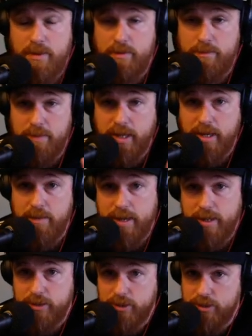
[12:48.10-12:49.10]
Mickey
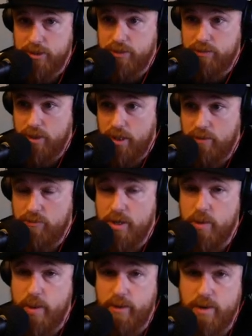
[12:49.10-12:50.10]
Mouse's
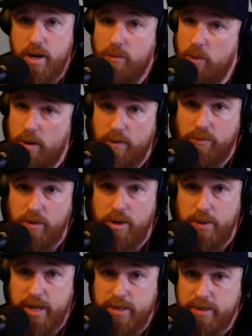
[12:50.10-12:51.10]
Runaway
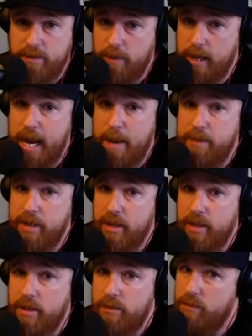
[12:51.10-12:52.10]
Railroad has got
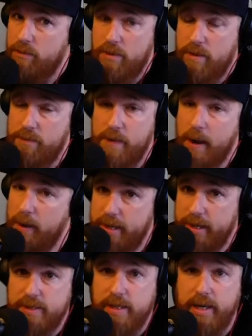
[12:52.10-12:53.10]
me very
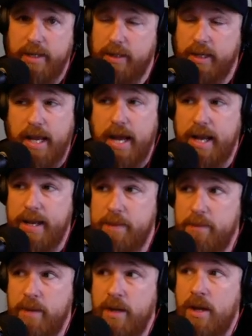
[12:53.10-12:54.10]
excited. Like,
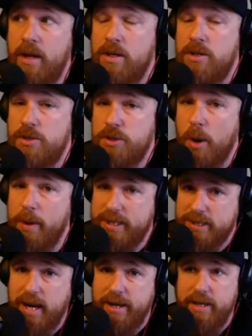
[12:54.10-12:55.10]
I'm so
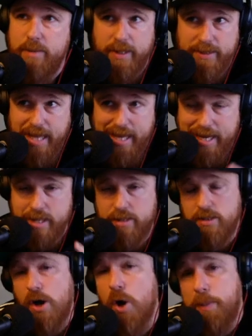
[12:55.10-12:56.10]
excited about that, and
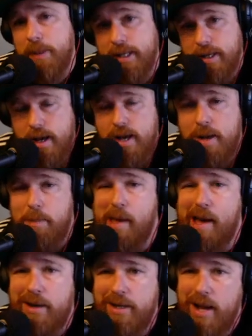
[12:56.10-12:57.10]
it's opening up
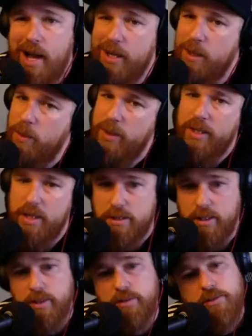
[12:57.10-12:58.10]
out in Hollywood, and it's
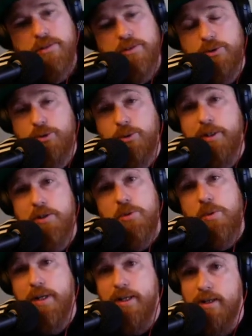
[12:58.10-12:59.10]
like, oh,
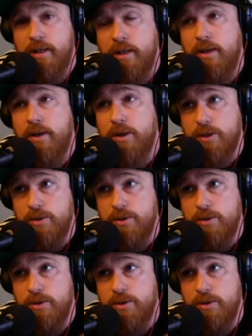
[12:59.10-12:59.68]
2020 or